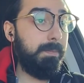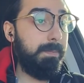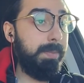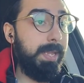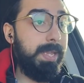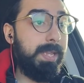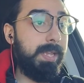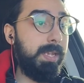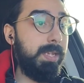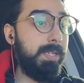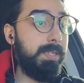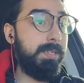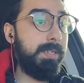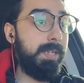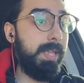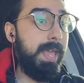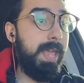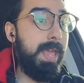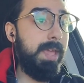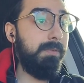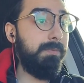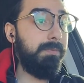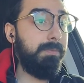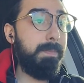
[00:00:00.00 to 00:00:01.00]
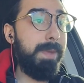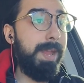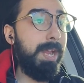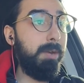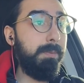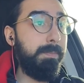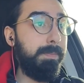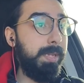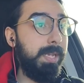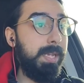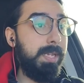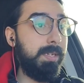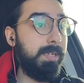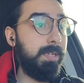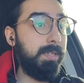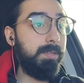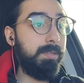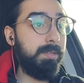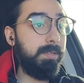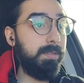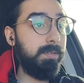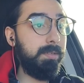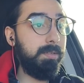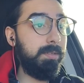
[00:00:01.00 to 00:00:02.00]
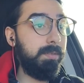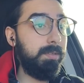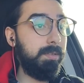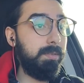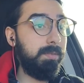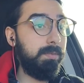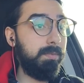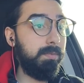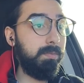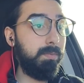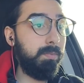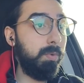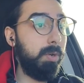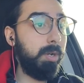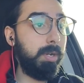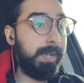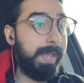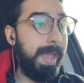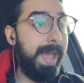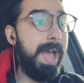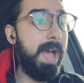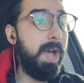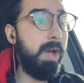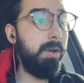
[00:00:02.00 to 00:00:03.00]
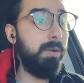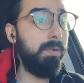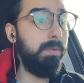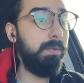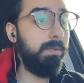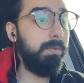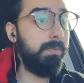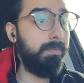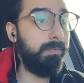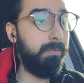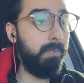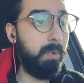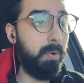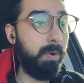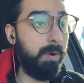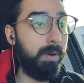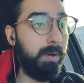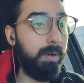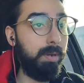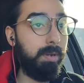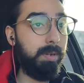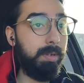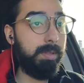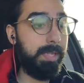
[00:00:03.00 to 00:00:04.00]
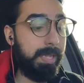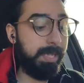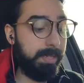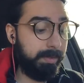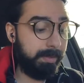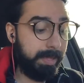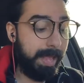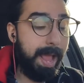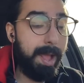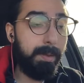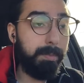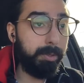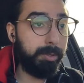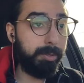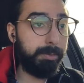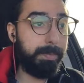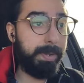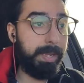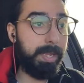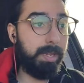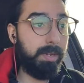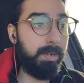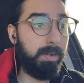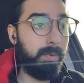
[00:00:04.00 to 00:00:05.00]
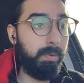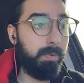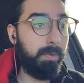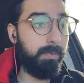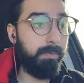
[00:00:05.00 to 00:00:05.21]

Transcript: because if Mayor Pete doesn't work out for the establishment,